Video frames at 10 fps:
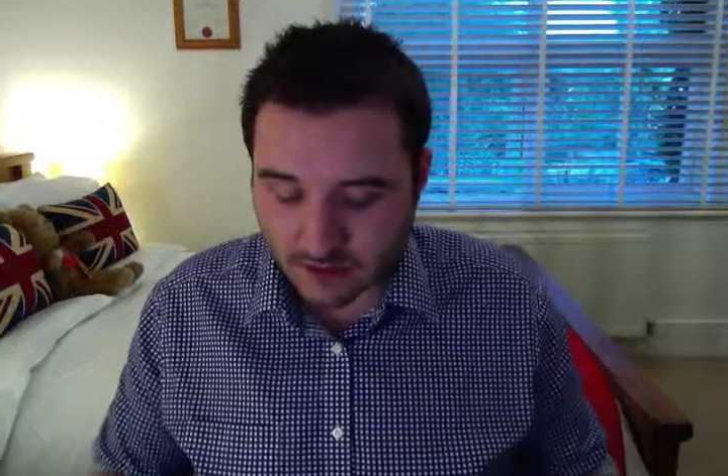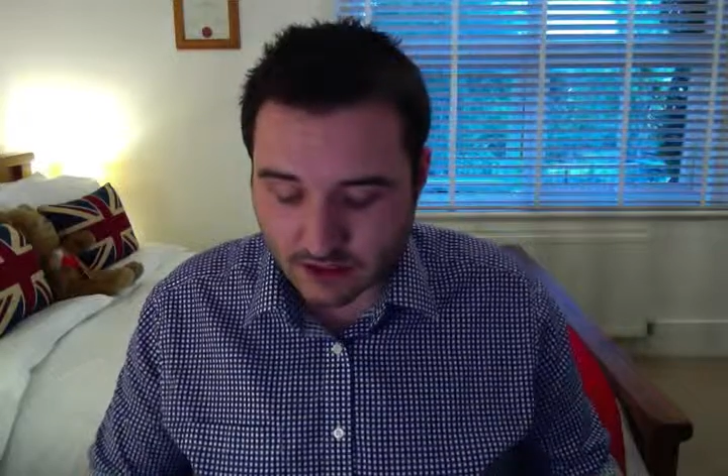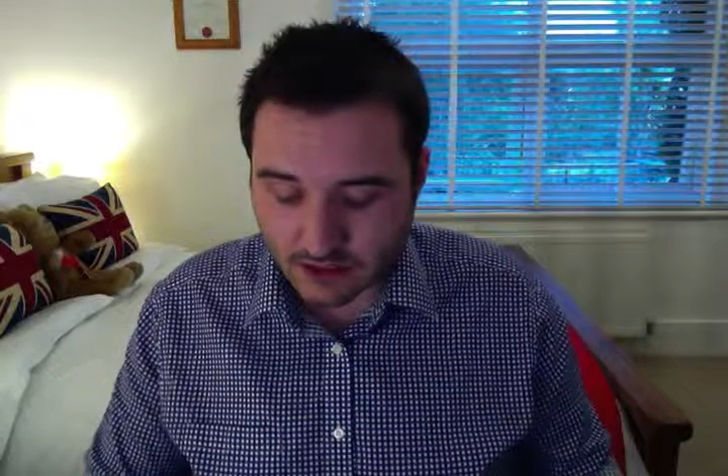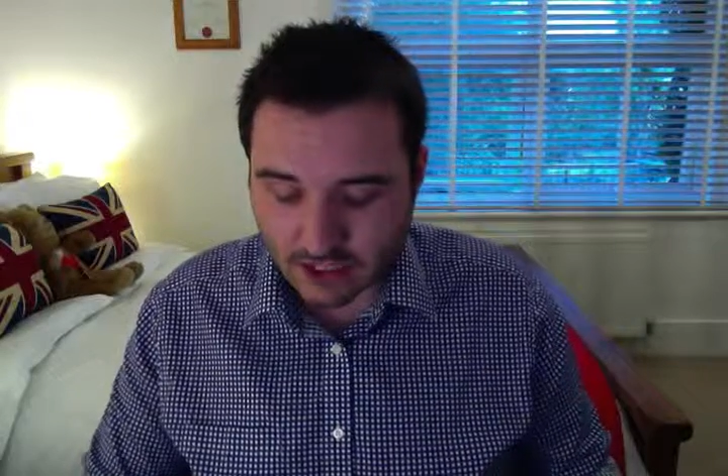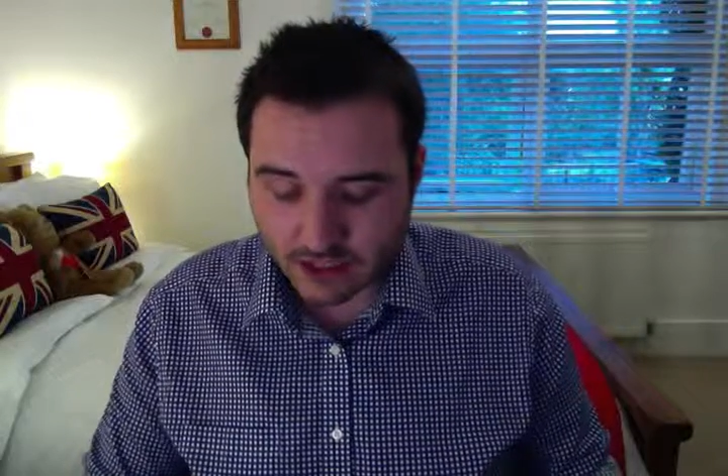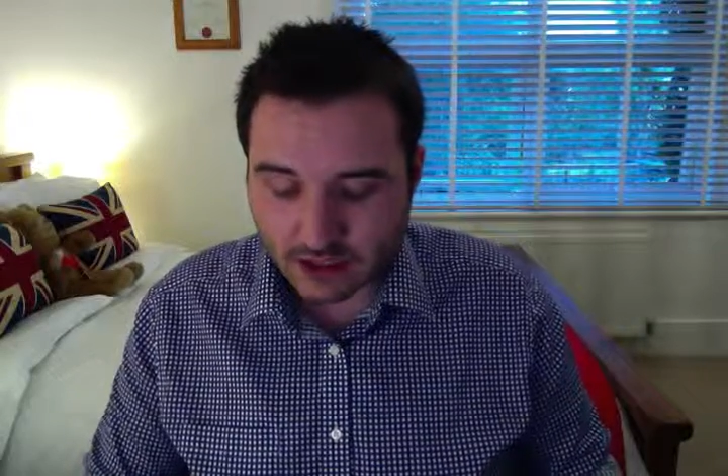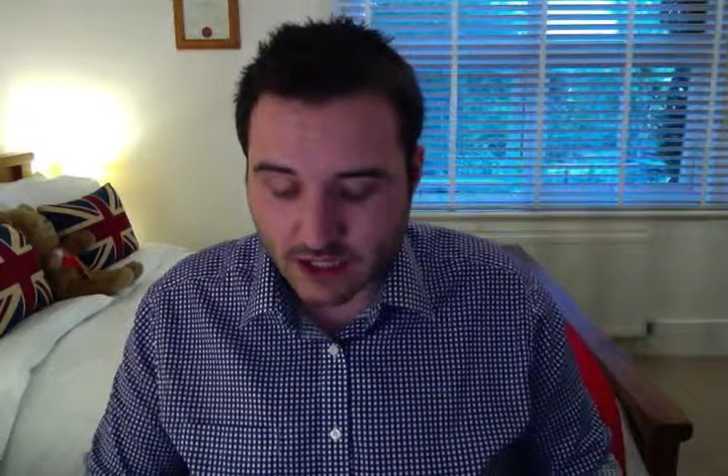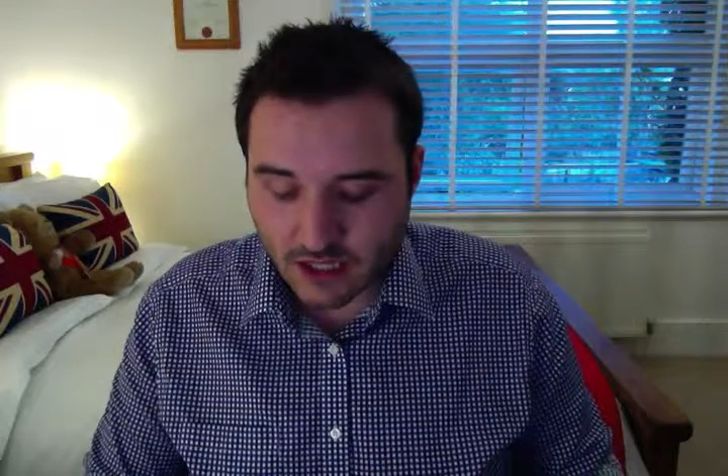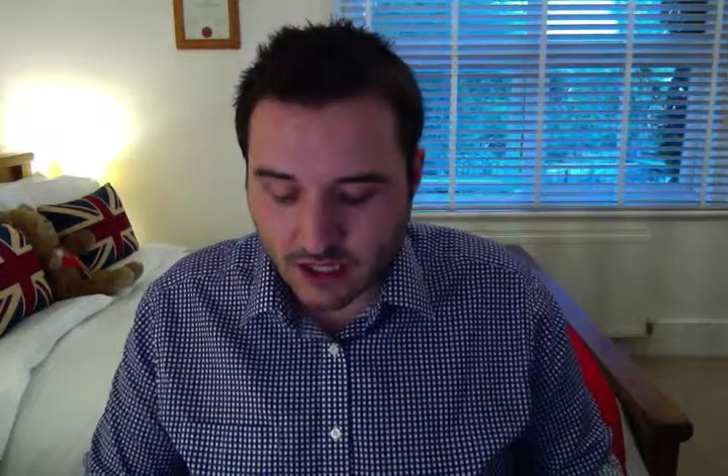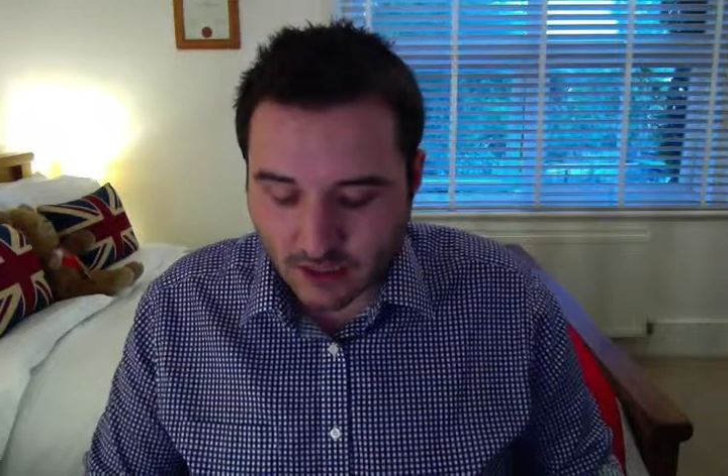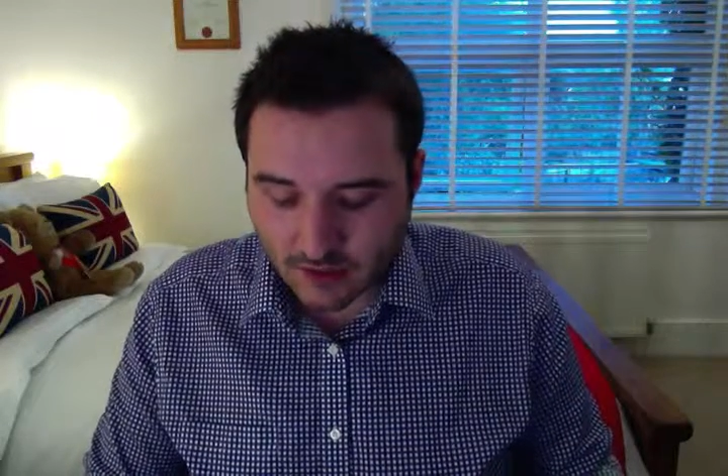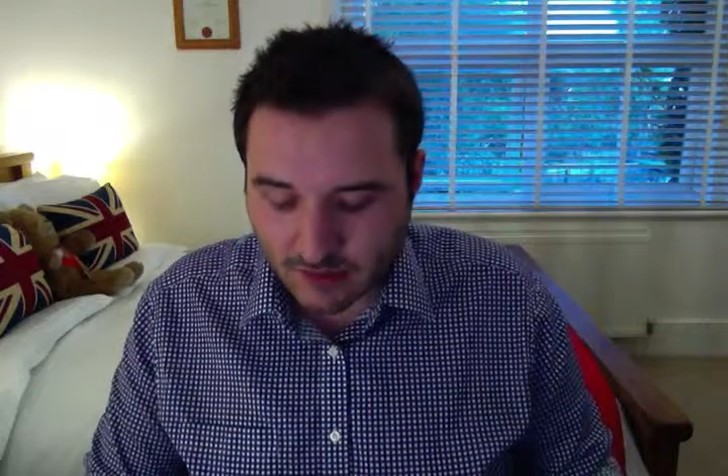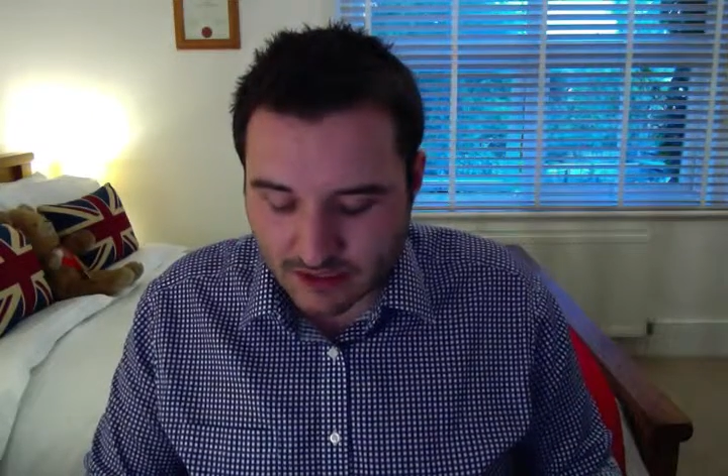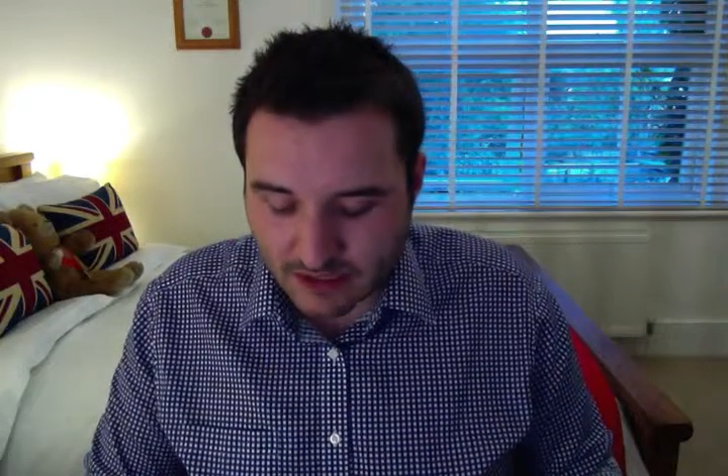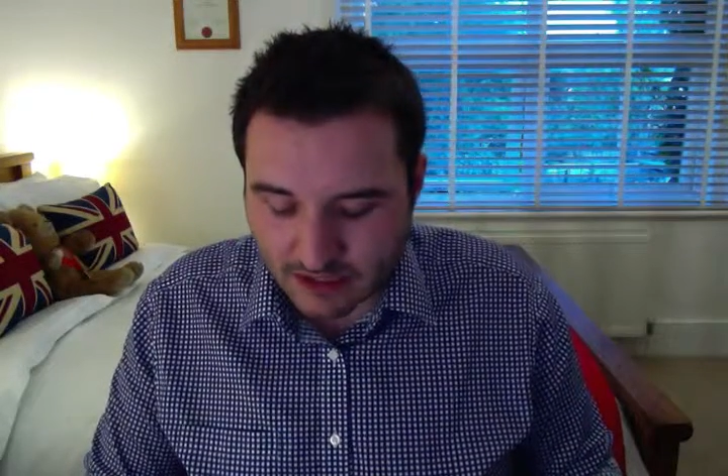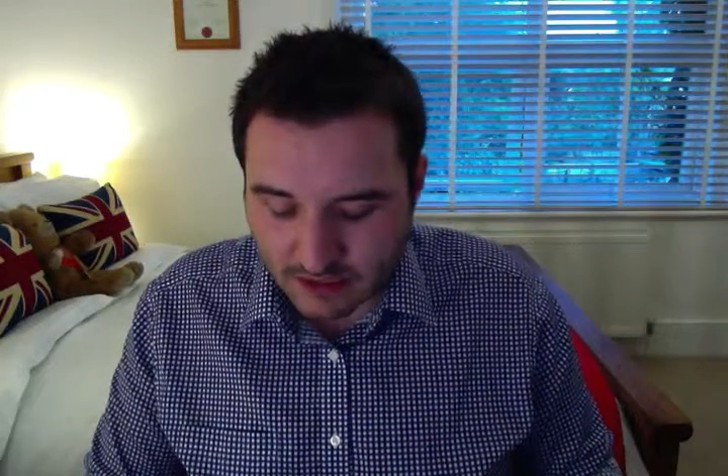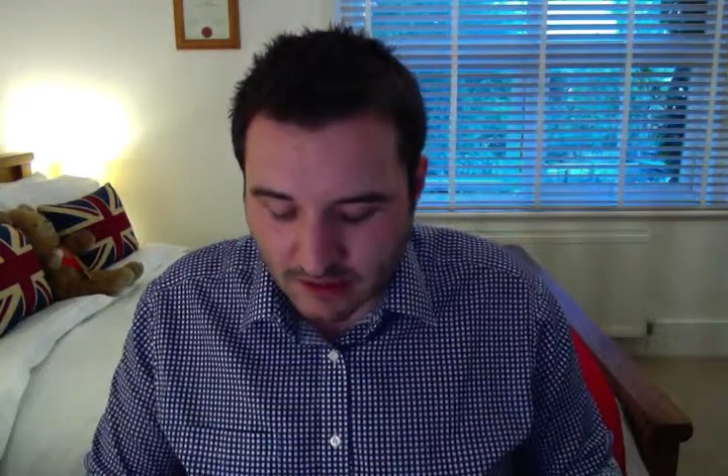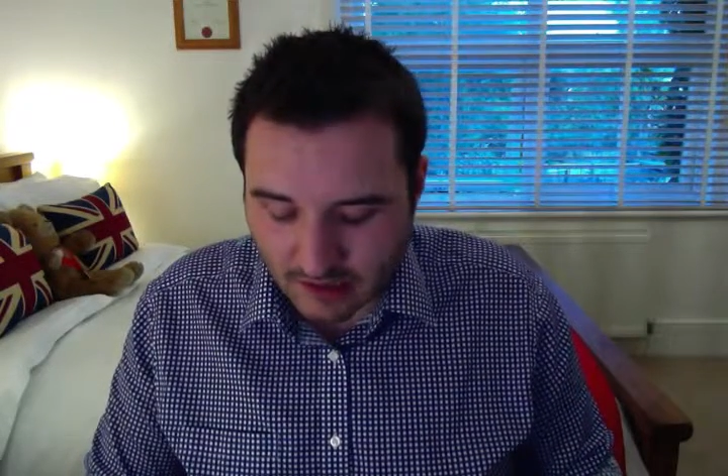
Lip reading: understand the business.